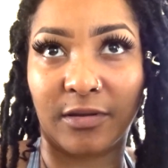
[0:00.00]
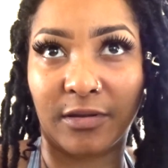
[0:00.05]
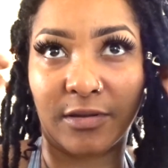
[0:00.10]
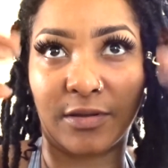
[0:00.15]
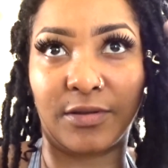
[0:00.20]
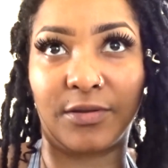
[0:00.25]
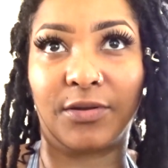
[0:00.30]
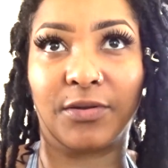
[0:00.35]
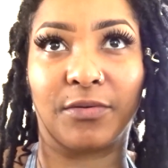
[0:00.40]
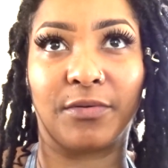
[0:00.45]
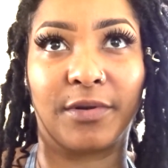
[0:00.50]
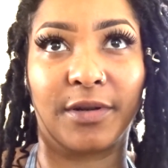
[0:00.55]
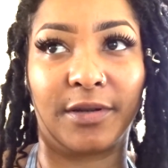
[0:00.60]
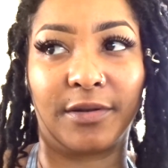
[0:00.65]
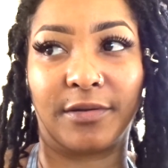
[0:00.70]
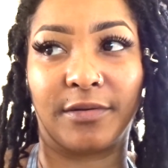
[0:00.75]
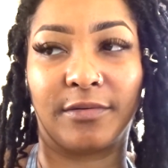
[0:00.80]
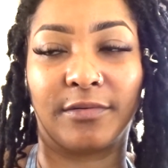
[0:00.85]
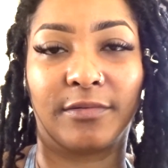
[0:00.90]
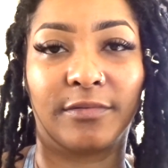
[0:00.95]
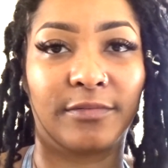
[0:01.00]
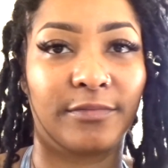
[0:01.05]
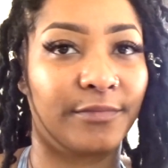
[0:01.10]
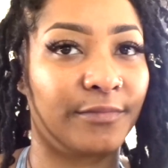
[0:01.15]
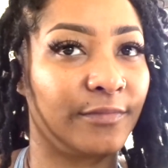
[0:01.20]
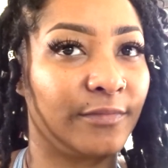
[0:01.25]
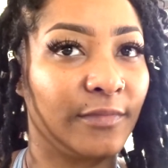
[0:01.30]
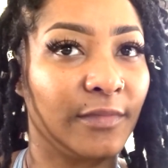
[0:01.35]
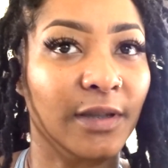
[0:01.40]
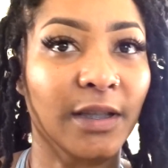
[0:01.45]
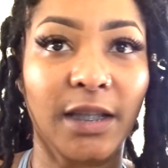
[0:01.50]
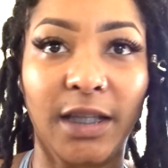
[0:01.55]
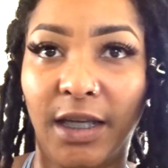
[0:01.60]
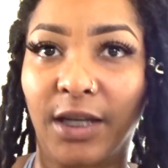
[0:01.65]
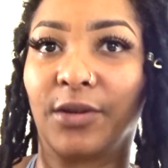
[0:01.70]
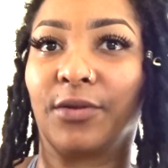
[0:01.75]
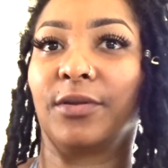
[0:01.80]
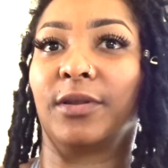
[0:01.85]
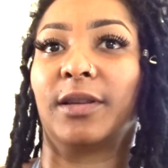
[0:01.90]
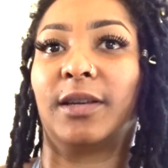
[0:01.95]
tutorial.
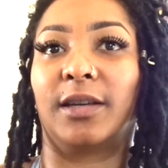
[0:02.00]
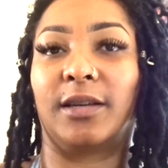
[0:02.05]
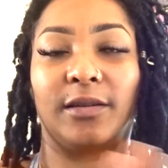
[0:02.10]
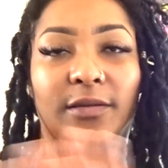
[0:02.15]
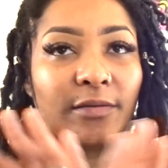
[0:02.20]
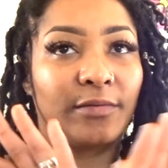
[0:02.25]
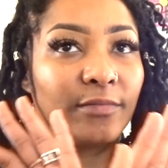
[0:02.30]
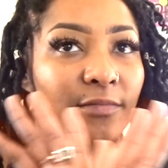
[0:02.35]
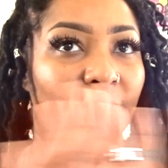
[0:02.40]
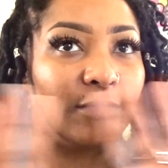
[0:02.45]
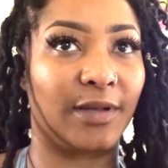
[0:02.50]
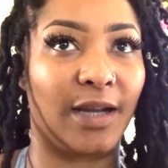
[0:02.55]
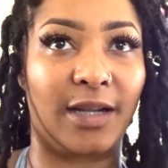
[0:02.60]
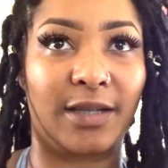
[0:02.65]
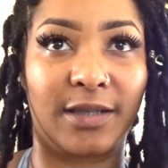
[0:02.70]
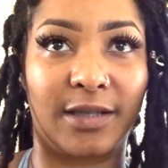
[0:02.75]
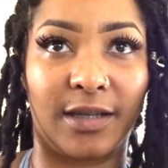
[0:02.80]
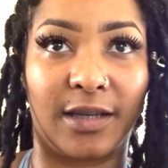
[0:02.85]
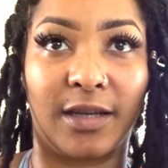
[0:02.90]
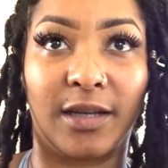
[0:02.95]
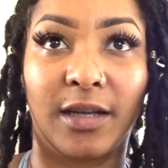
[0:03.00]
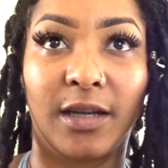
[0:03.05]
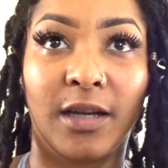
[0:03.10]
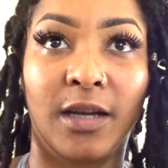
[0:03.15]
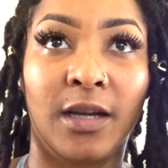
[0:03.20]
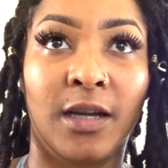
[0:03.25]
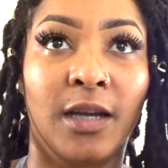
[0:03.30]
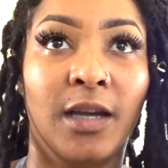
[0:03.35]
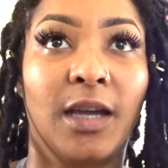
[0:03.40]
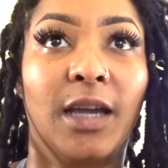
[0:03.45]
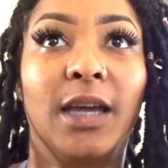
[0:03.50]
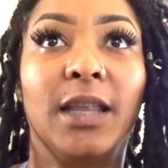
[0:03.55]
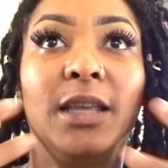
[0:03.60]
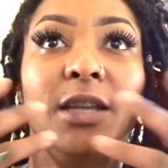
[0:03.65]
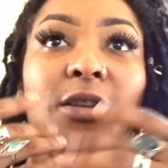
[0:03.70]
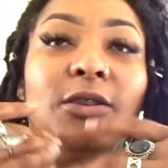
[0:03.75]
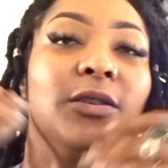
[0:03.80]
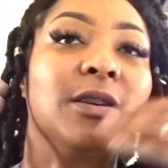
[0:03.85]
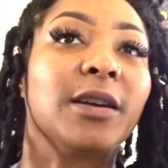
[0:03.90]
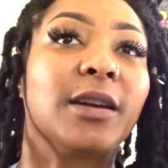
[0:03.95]
Literally, that's it. and
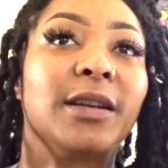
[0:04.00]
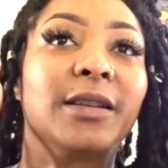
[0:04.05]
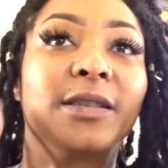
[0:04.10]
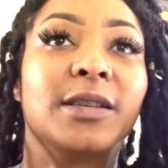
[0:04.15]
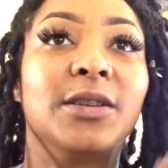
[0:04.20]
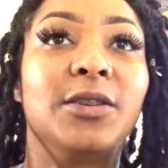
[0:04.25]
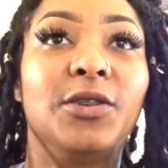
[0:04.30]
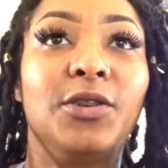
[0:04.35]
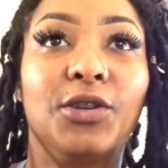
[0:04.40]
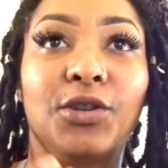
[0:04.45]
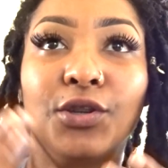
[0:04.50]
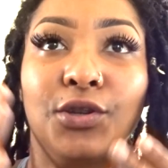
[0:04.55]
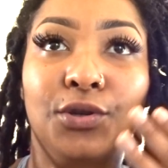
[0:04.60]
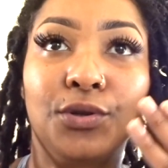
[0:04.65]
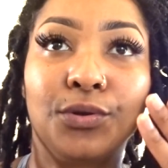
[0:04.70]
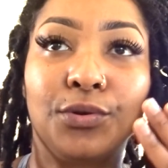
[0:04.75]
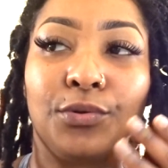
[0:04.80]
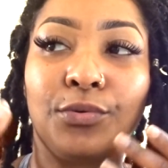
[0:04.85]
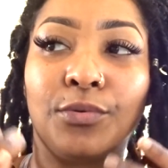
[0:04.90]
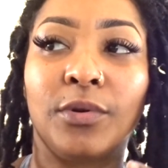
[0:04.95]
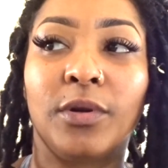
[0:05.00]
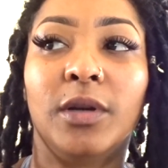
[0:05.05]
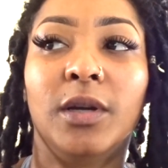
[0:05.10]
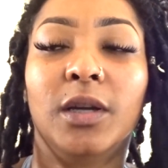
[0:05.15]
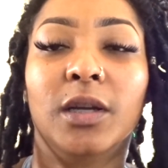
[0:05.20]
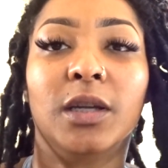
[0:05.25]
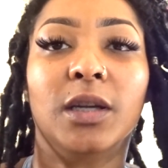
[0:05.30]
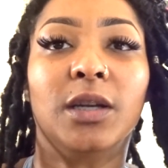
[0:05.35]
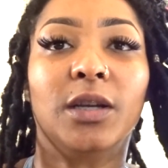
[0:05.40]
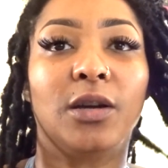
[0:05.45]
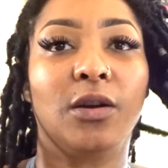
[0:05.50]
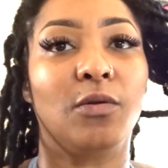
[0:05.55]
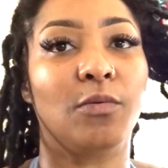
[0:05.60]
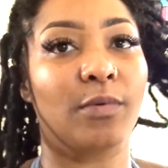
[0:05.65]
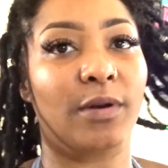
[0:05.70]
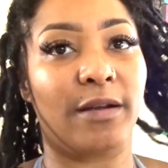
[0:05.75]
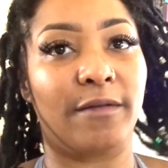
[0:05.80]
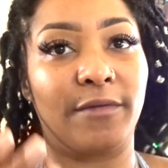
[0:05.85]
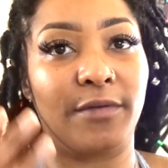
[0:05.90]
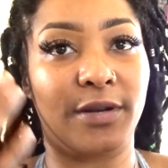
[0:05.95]
then you can continue to do, you know,
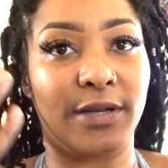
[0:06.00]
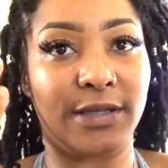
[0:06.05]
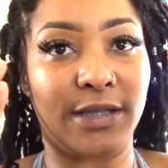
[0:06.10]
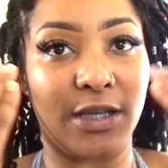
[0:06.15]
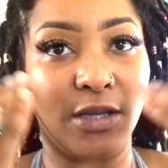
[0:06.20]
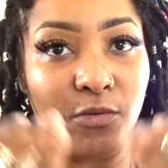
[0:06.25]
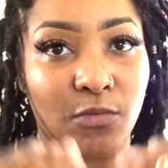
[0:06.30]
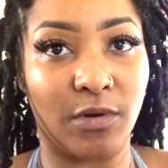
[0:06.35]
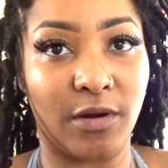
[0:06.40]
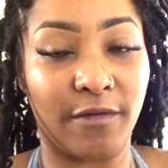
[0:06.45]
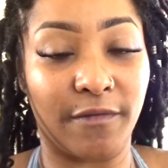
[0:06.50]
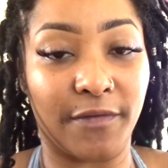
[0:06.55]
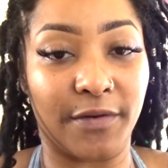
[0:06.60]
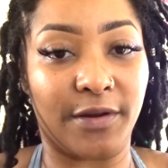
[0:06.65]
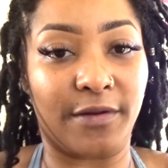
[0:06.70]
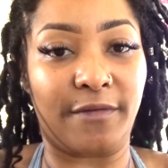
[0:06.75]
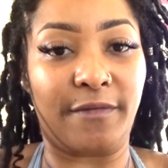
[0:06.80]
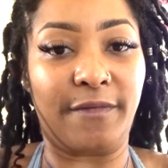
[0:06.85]
whatever it is that you want for your